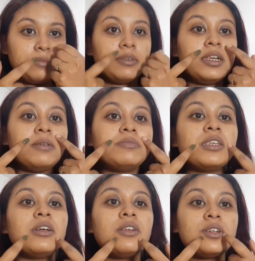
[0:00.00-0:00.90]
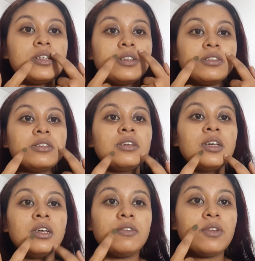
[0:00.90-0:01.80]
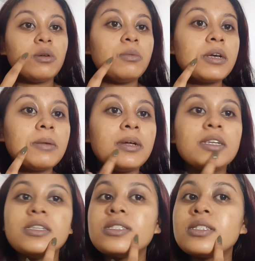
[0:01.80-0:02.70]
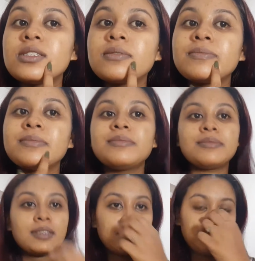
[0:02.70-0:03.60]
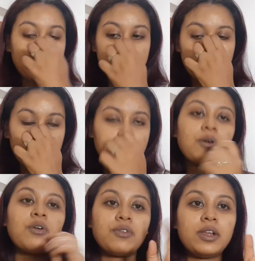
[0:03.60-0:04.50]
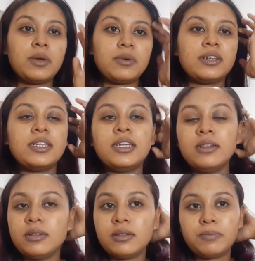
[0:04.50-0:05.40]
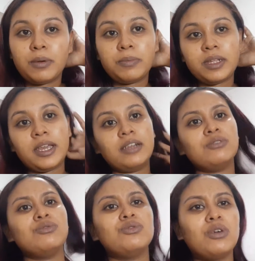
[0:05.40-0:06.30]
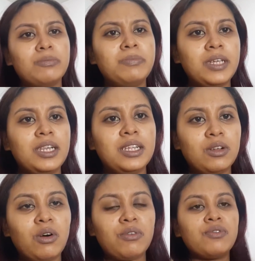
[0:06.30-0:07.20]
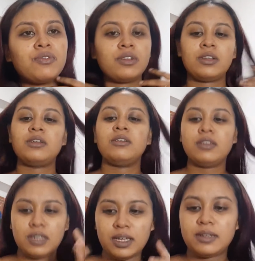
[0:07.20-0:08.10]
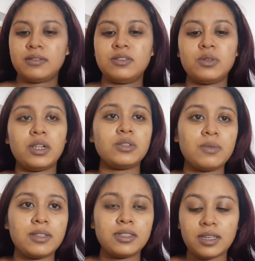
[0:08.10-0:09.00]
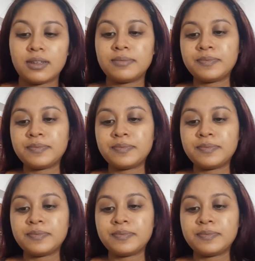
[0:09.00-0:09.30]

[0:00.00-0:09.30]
lips area here, if not it will become like this. But yeah, hopefully it will heal properly and do not peel it off. Okay, so that's one thing.